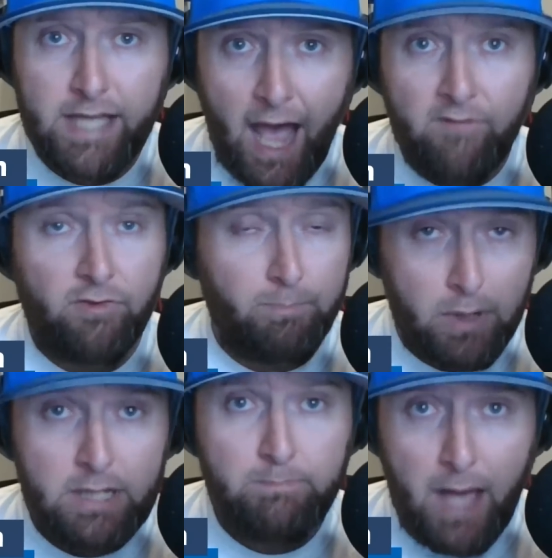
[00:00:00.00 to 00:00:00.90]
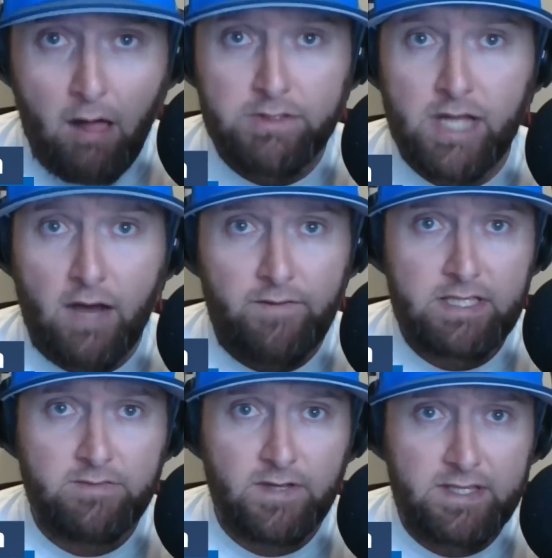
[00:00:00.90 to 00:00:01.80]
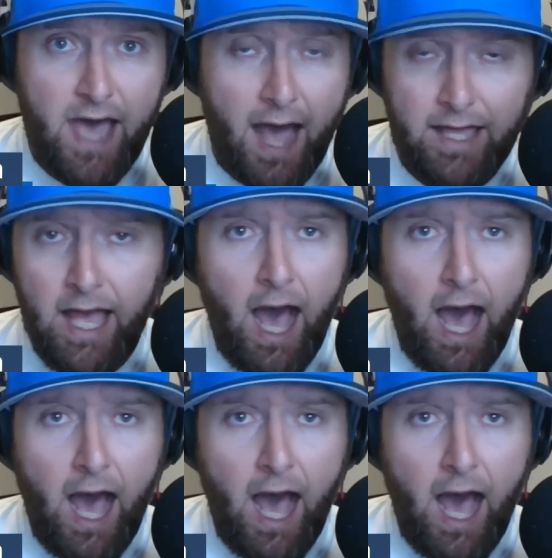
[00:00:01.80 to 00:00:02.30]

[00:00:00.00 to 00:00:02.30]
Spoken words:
to have a pretty balanced offensive attack.